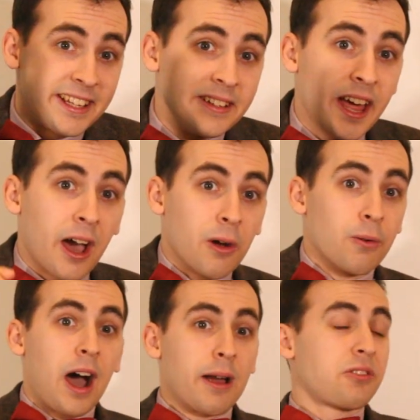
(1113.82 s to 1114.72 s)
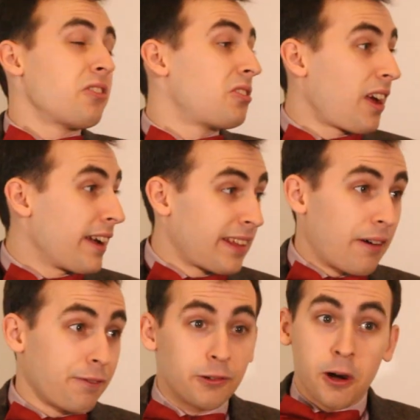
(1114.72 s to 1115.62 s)
Eh, no, I was just saying
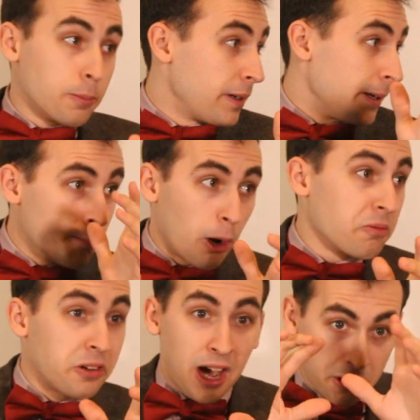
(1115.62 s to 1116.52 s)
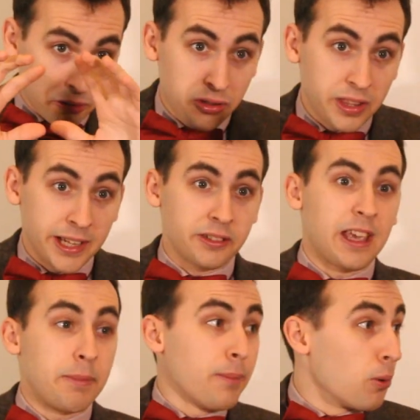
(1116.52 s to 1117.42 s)
that for your opening montage thing
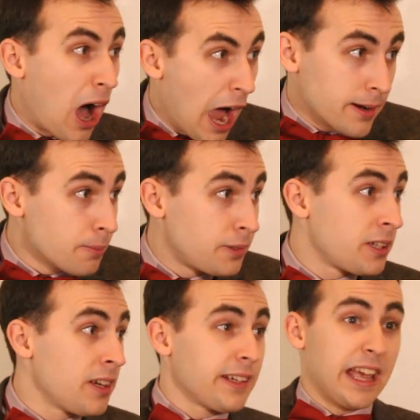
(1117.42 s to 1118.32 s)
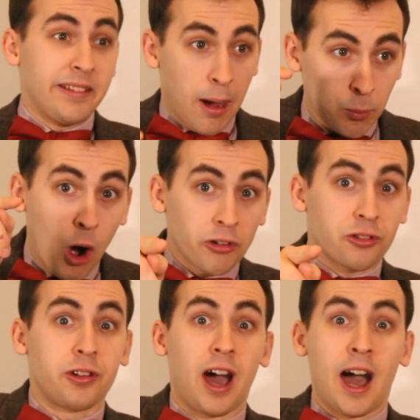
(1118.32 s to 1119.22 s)
to get people hyped, get that watch